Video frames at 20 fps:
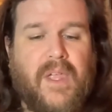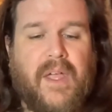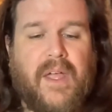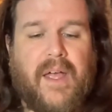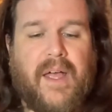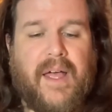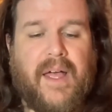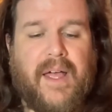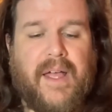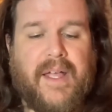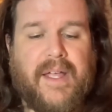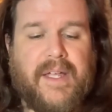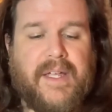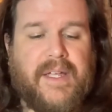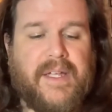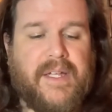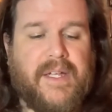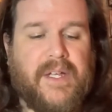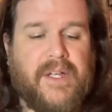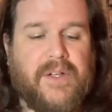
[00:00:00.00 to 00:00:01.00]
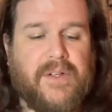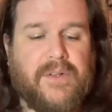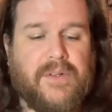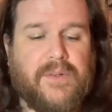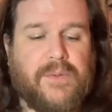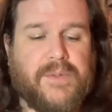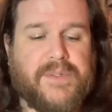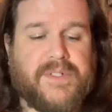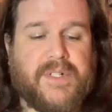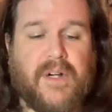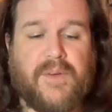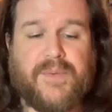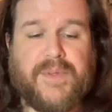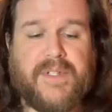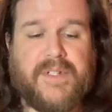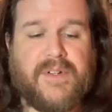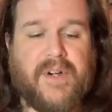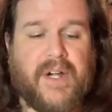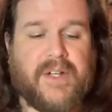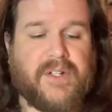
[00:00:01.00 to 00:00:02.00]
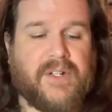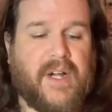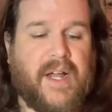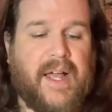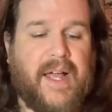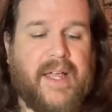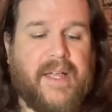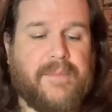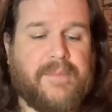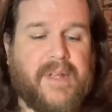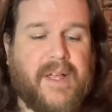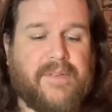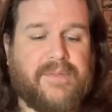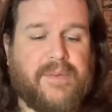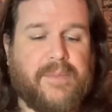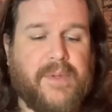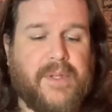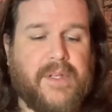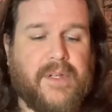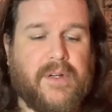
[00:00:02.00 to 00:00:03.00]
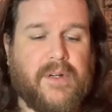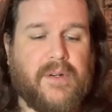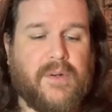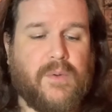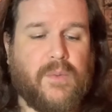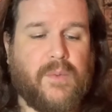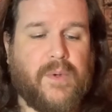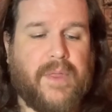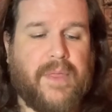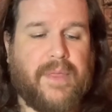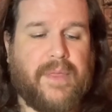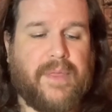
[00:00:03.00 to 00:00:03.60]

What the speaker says: I will start off with the director. I am not familiar with